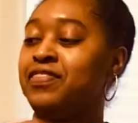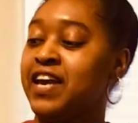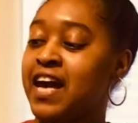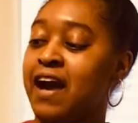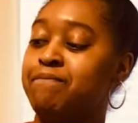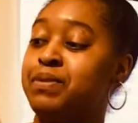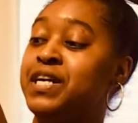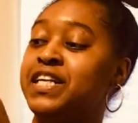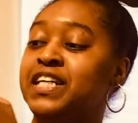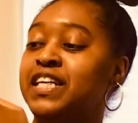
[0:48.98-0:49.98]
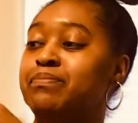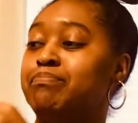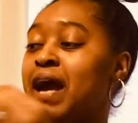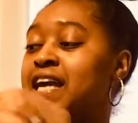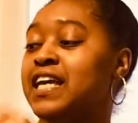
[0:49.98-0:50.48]
think I put it
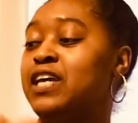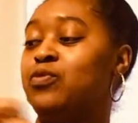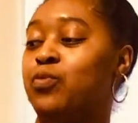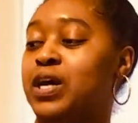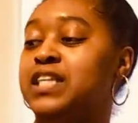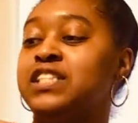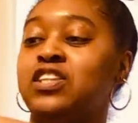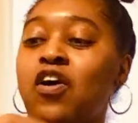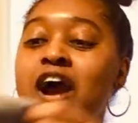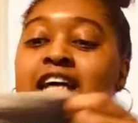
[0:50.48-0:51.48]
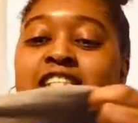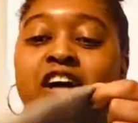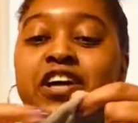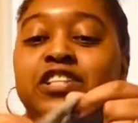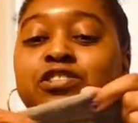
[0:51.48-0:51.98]
back in once, or I
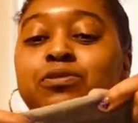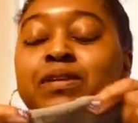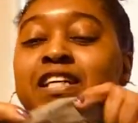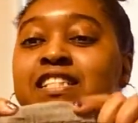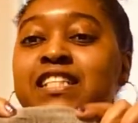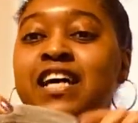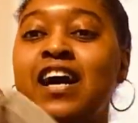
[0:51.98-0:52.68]
started to, because